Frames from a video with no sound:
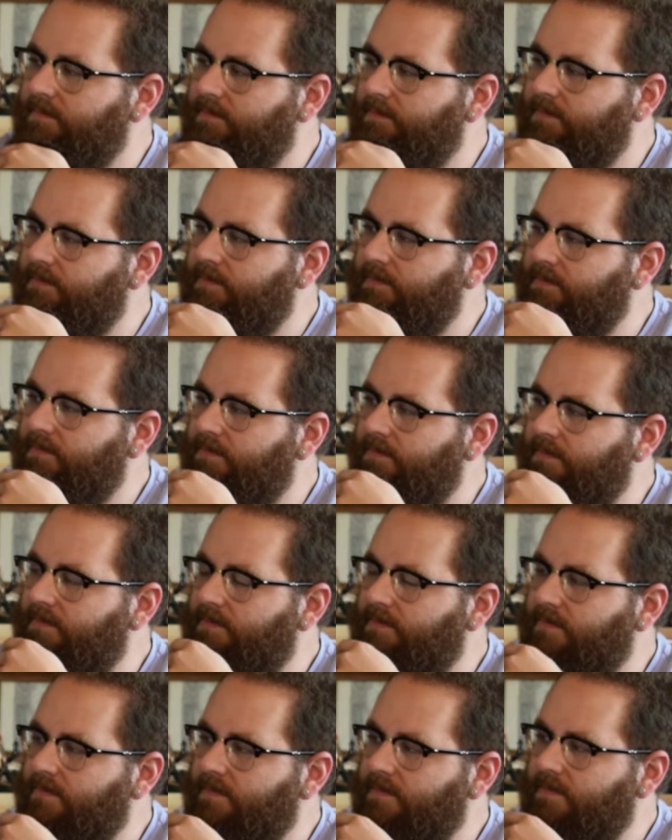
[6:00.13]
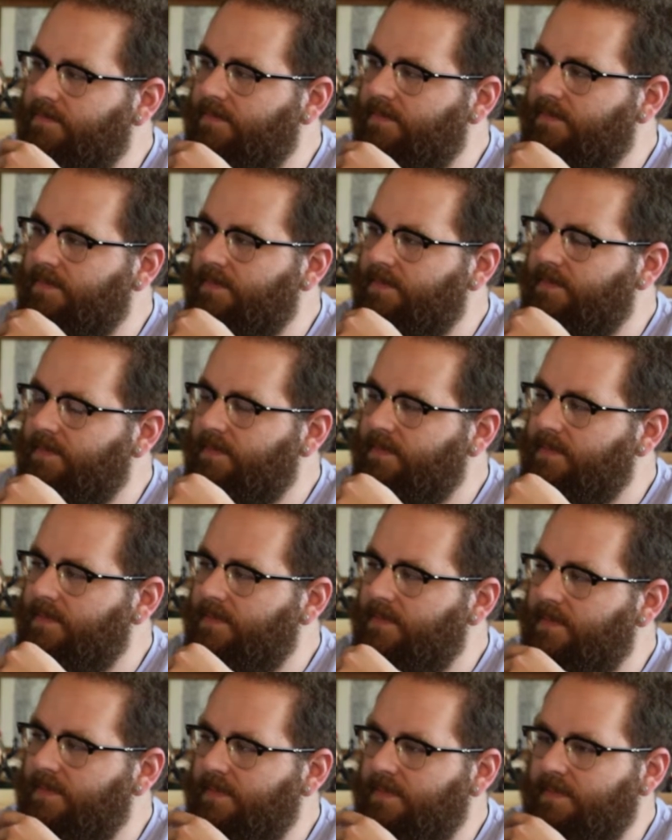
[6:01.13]

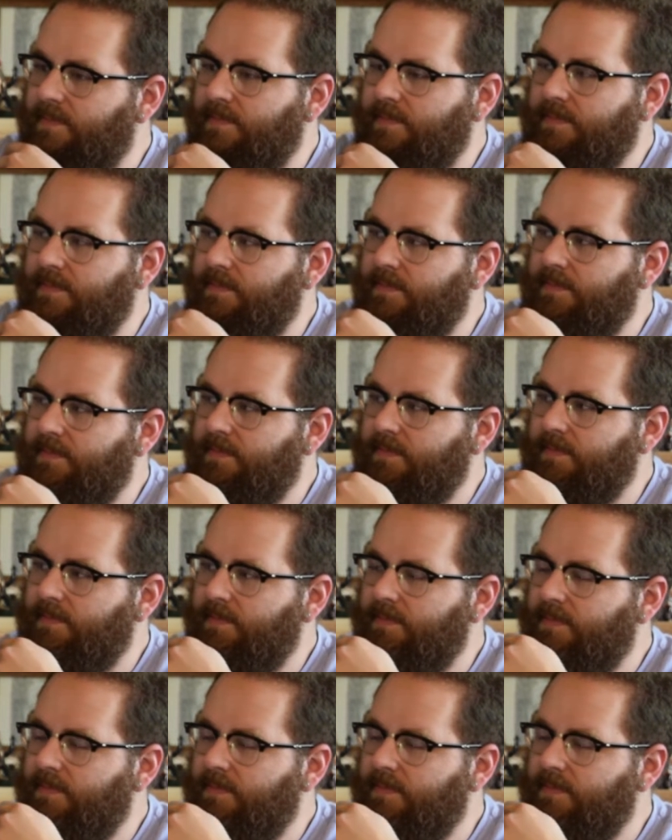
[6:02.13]
This person isn't speaking.